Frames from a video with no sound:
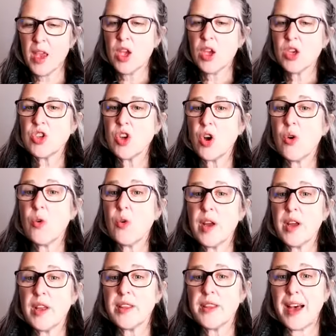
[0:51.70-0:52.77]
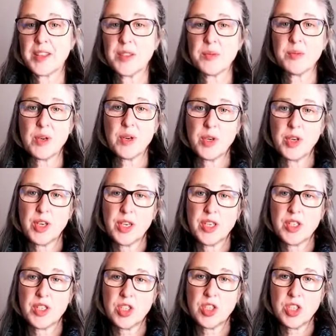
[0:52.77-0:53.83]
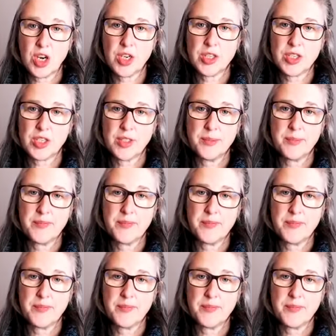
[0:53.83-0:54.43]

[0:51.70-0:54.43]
So that's where we're going to start.